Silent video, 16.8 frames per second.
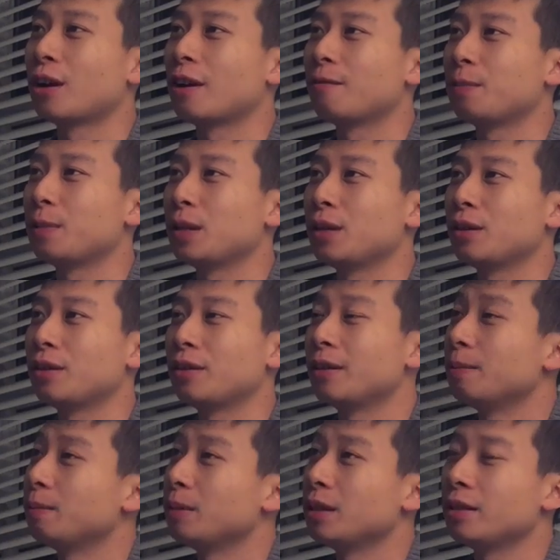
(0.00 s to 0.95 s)
Craft Beer
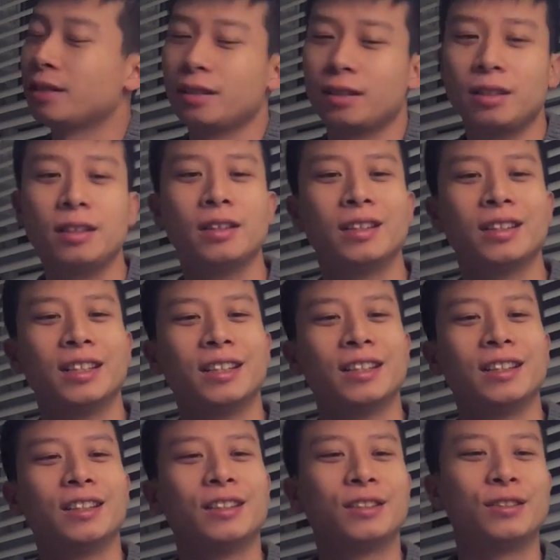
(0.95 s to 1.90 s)
in BC.
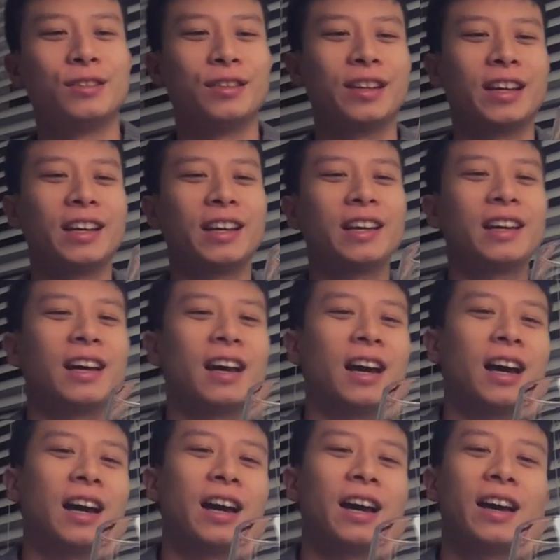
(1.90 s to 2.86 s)
Today
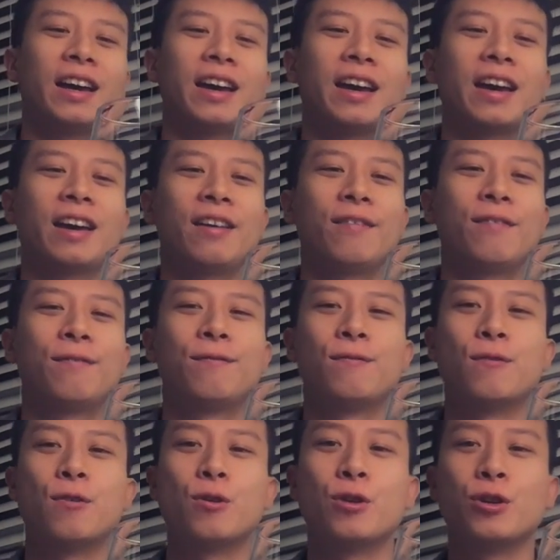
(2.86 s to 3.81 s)
I have
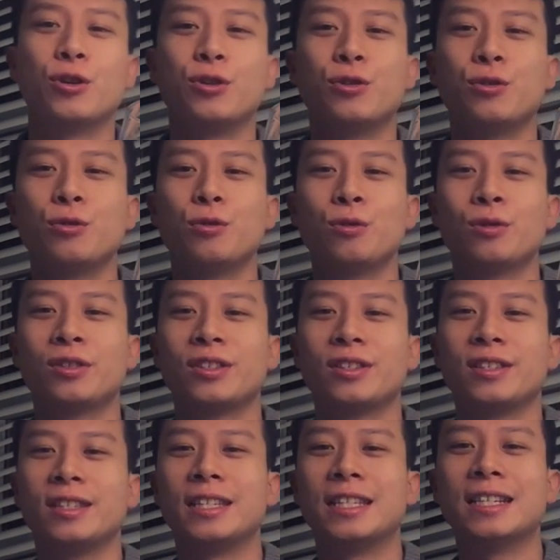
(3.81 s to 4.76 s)
for you
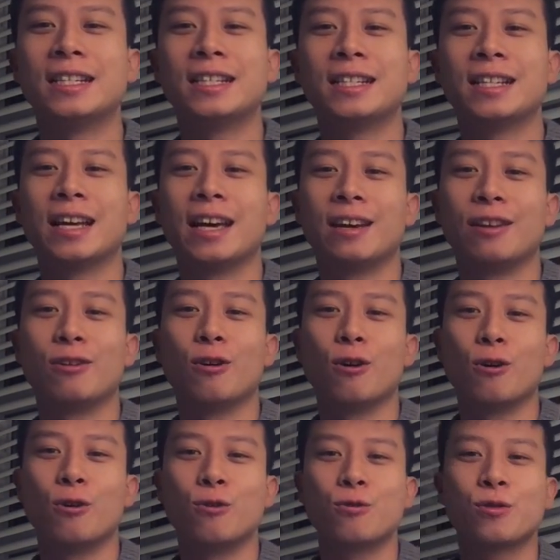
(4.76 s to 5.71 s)
Steel and
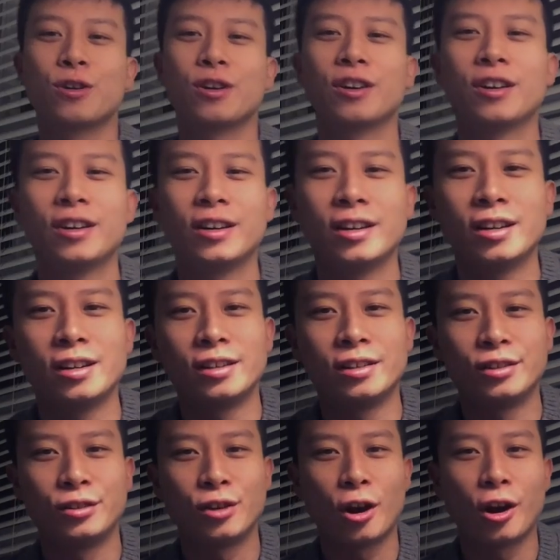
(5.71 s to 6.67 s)
Oak
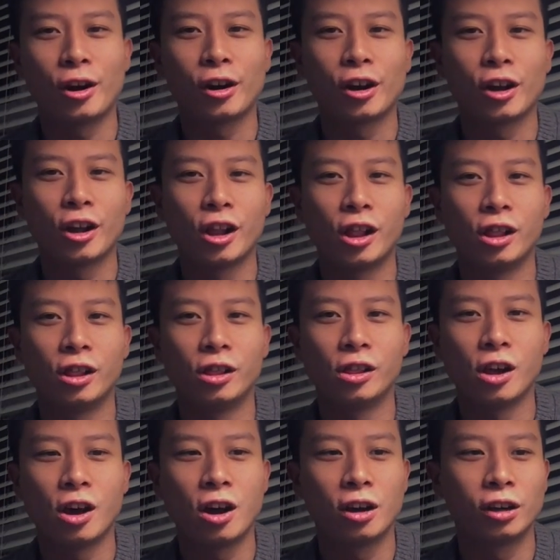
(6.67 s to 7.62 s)
Dark
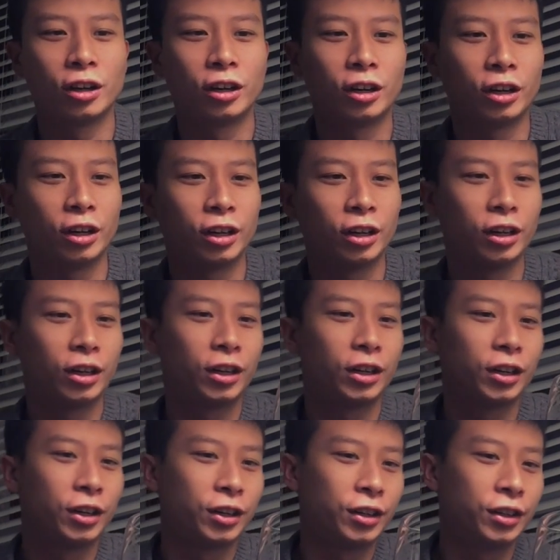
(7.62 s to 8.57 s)
Lager.
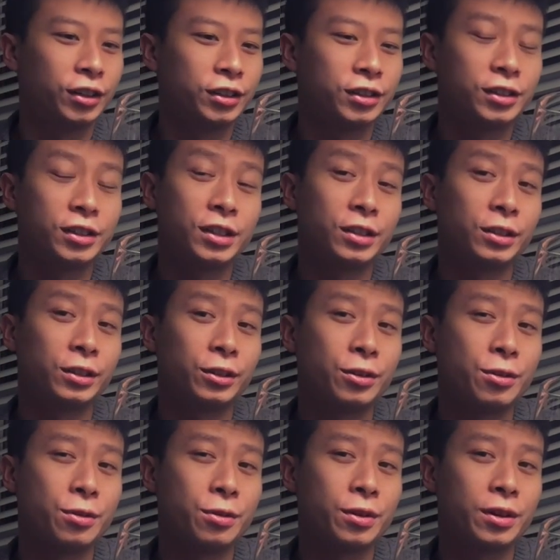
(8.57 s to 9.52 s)
Steel
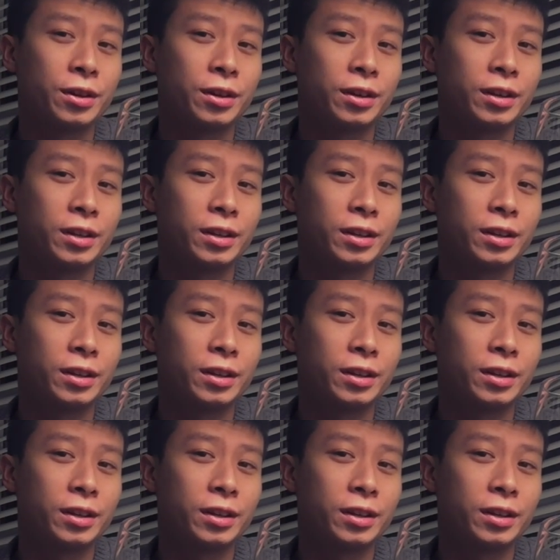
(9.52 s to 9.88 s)
and Oak